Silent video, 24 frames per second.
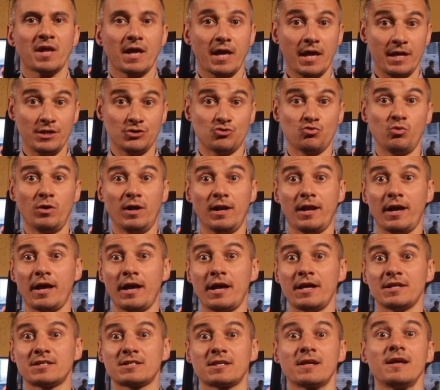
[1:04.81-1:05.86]
as well
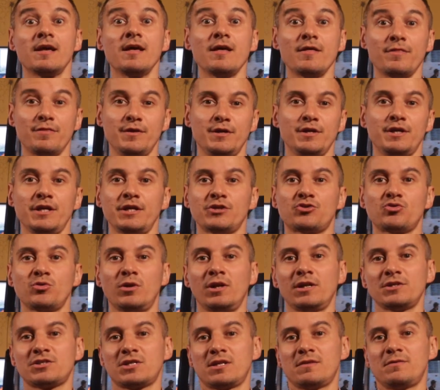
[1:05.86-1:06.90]
as the
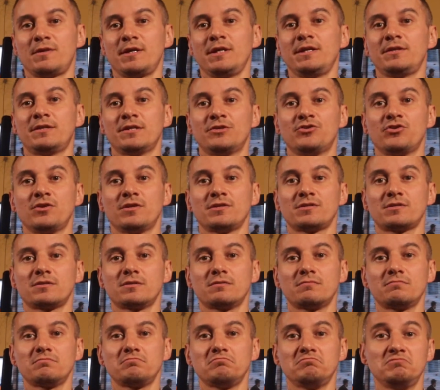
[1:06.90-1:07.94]
naturals and the integers,
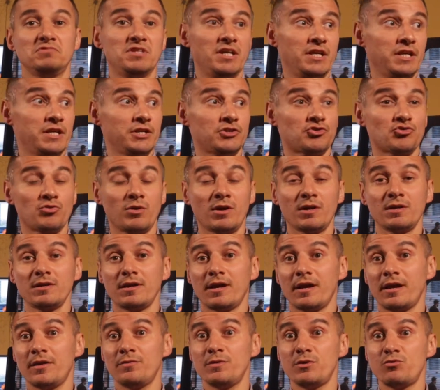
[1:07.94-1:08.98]
the natural
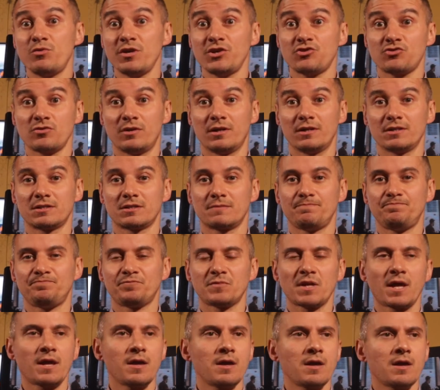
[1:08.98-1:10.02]
and the rationals.
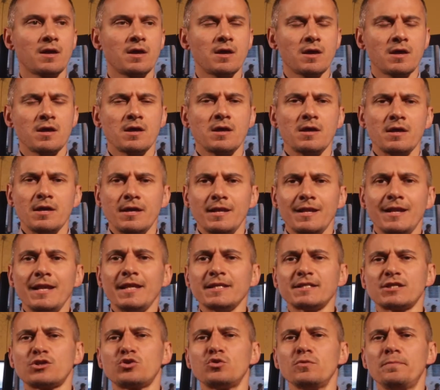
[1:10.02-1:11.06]

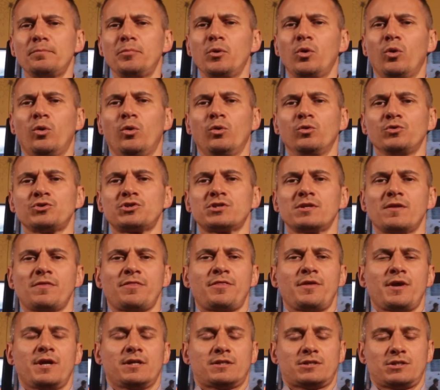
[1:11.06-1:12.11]
Let's suppose
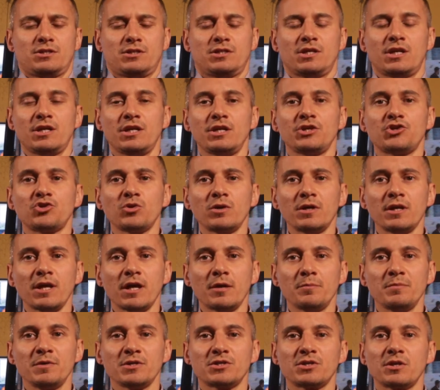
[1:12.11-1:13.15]
that the natural
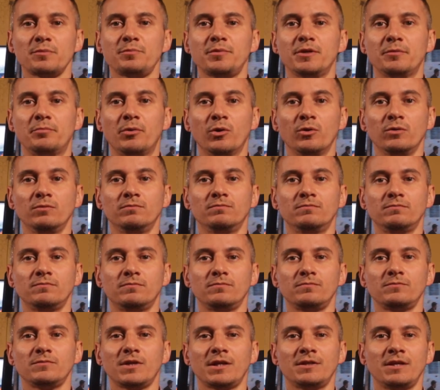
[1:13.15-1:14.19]
numbers are people
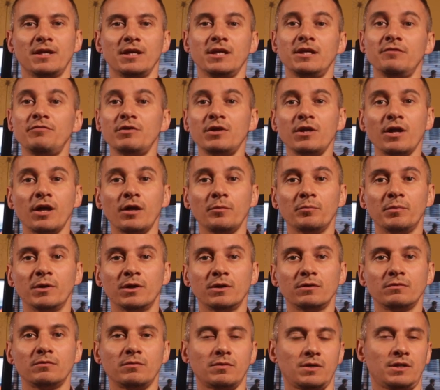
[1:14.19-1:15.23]
and the even
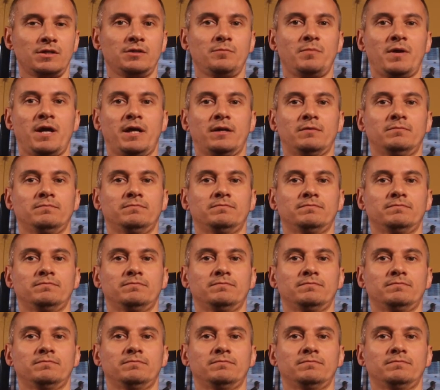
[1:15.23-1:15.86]
number are the man.